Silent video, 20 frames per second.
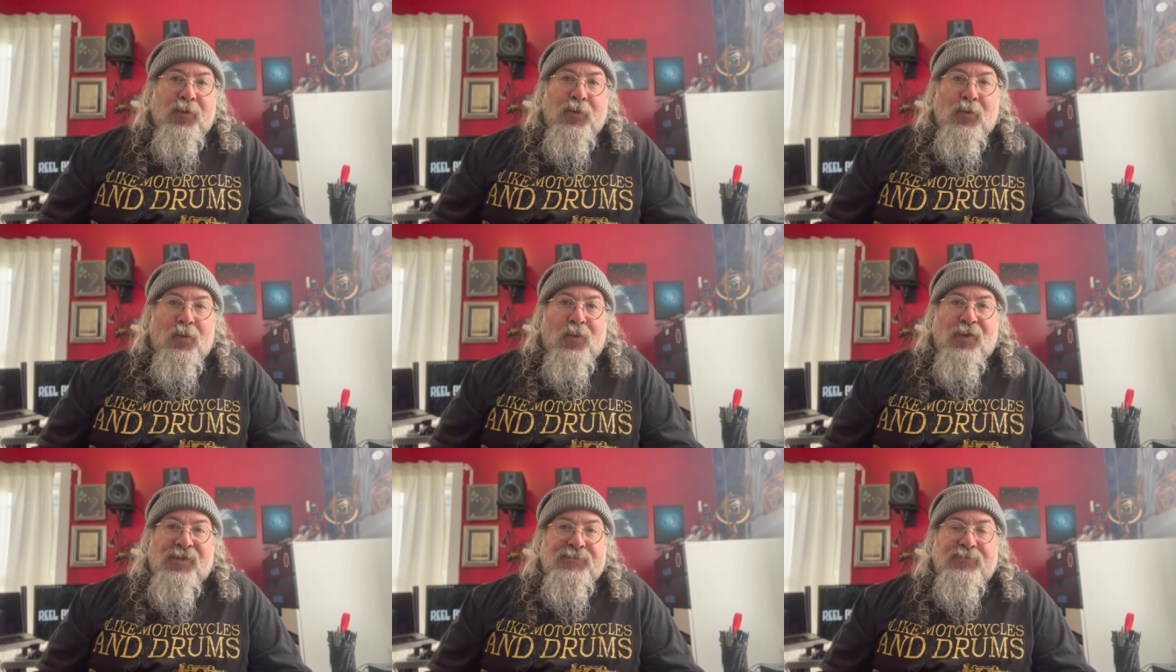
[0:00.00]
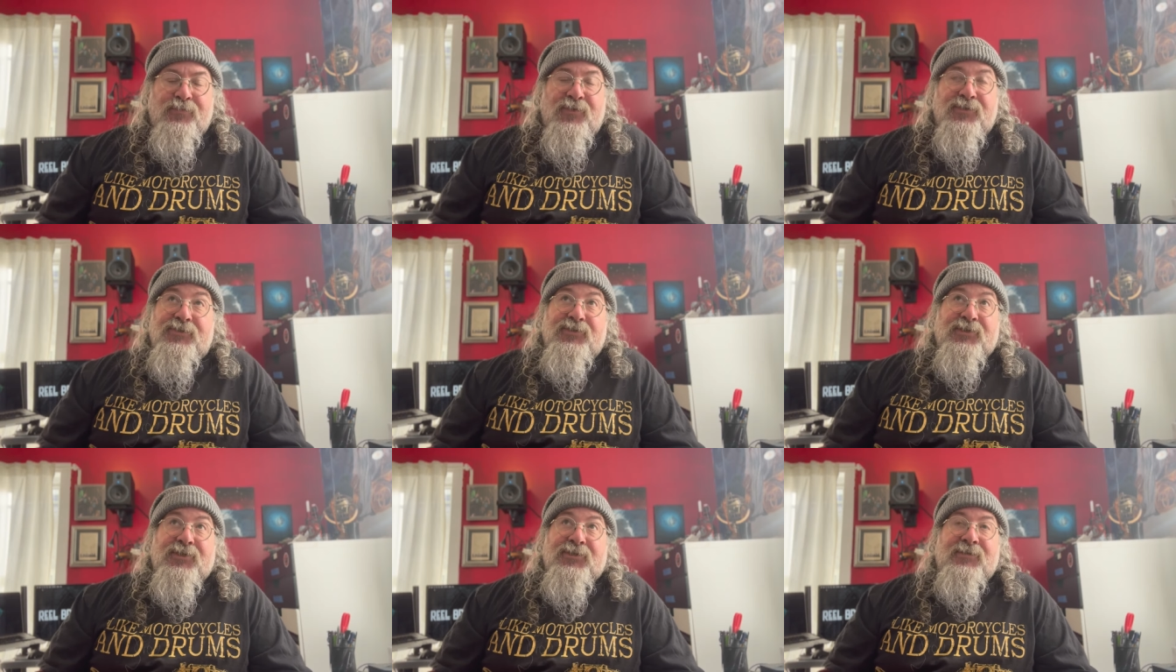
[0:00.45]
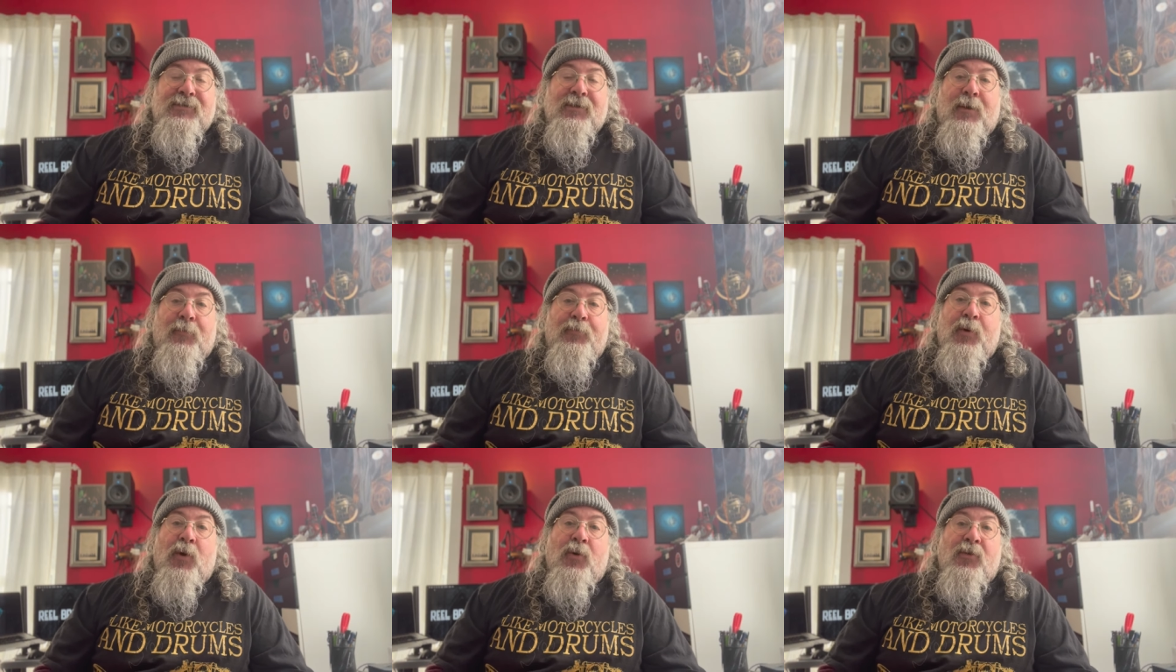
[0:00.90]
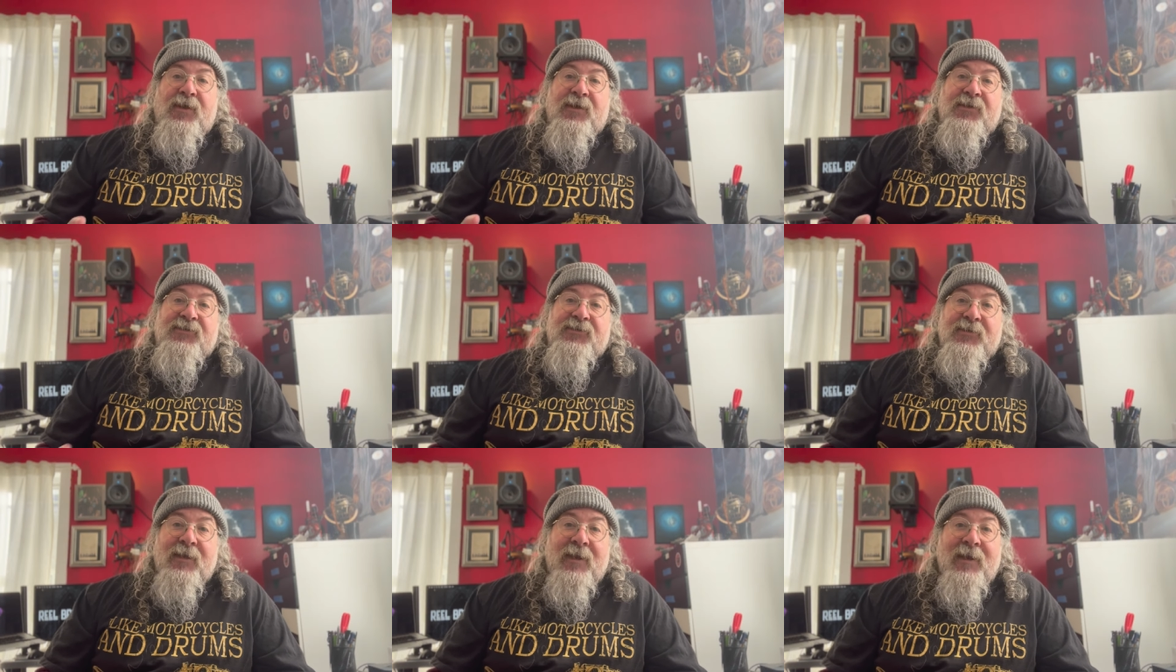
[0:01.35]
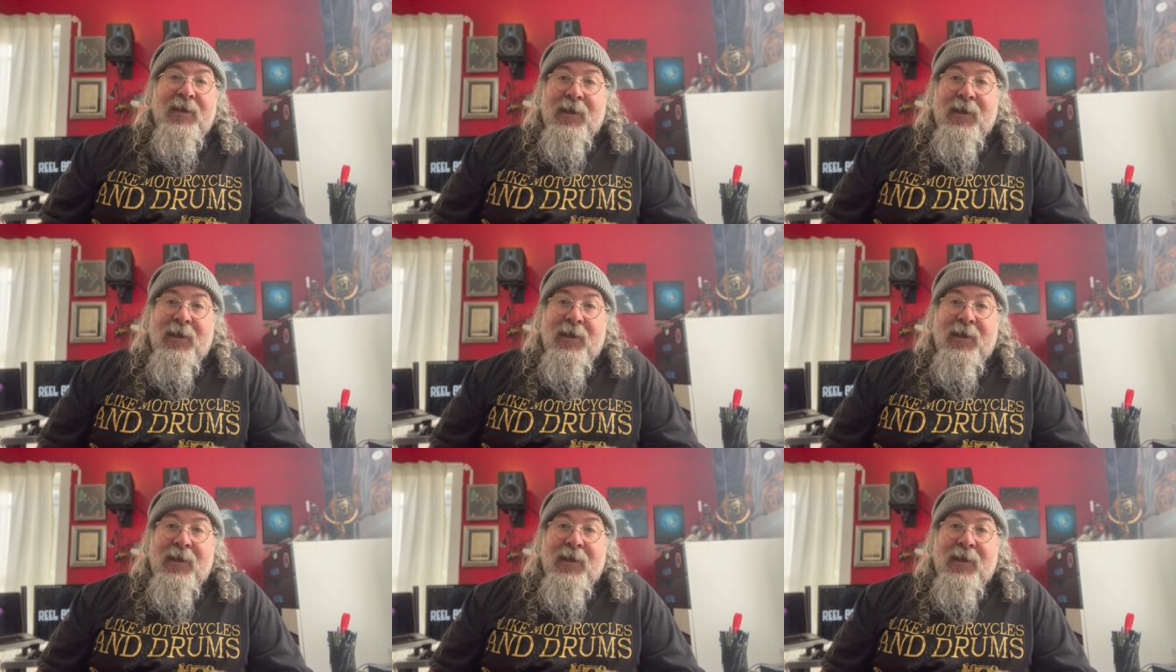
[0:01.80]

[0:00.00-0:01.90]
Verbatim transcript: was was just a bonus